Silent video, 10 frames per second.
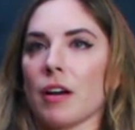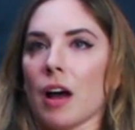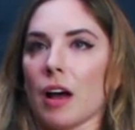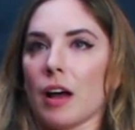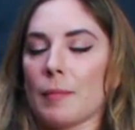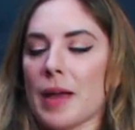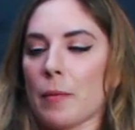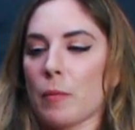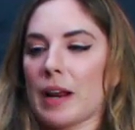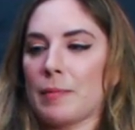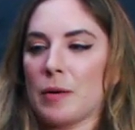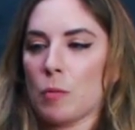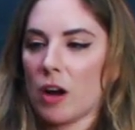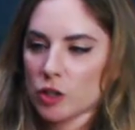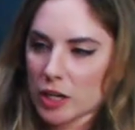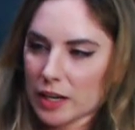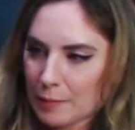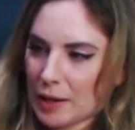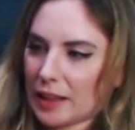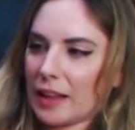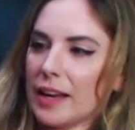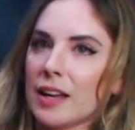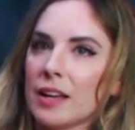And when I mean wash it, I mean like